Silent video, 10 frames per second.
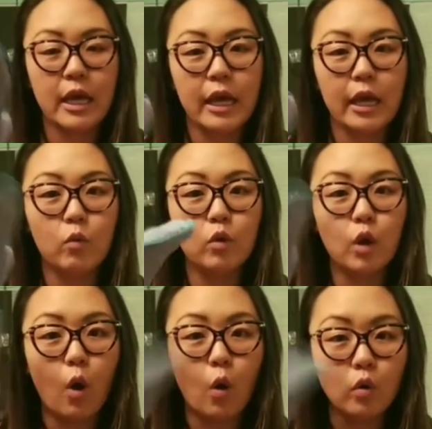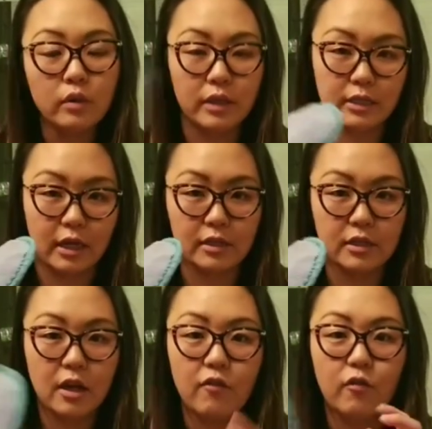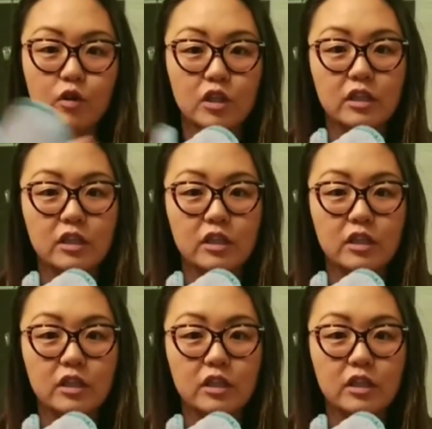it will hold the dust versus